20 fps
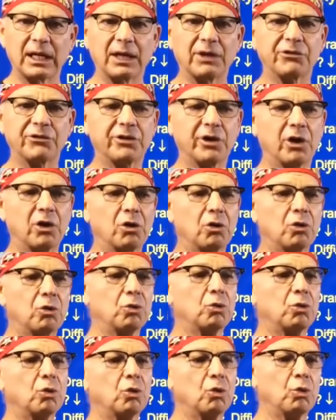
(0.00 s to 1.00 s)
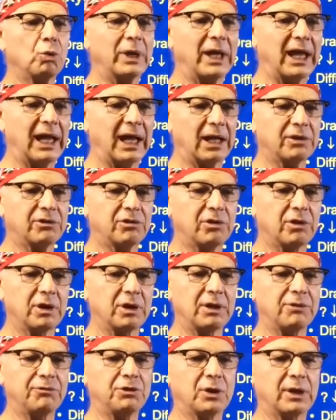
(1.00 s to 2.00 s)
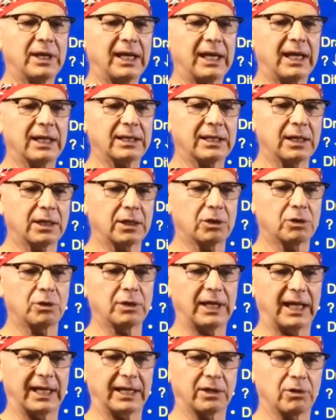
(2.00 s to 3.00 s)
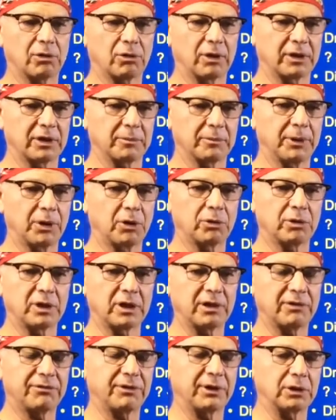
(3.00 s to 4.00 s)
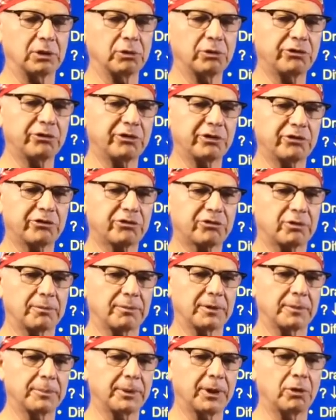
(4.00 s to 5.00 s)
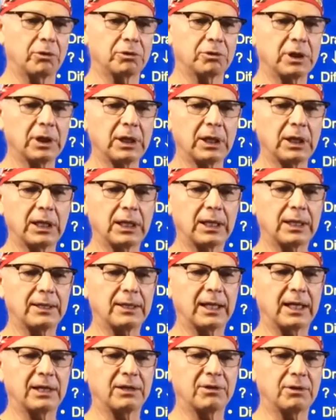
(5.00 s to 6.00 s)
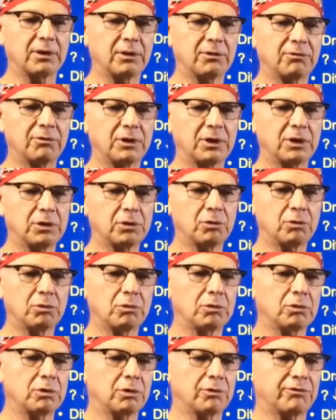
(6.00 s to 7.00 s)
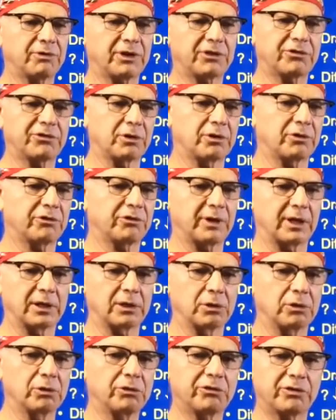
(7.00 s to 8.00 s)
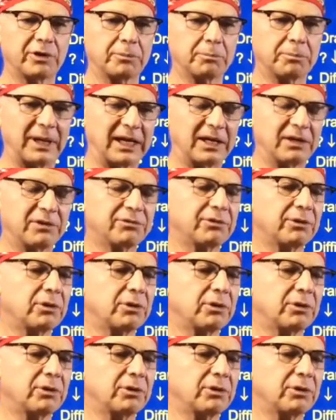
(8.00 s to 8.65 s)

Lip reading: And the other, I helped a company called Smith & Nephew design their pins, HA coated. And then the latest and the greatest are these.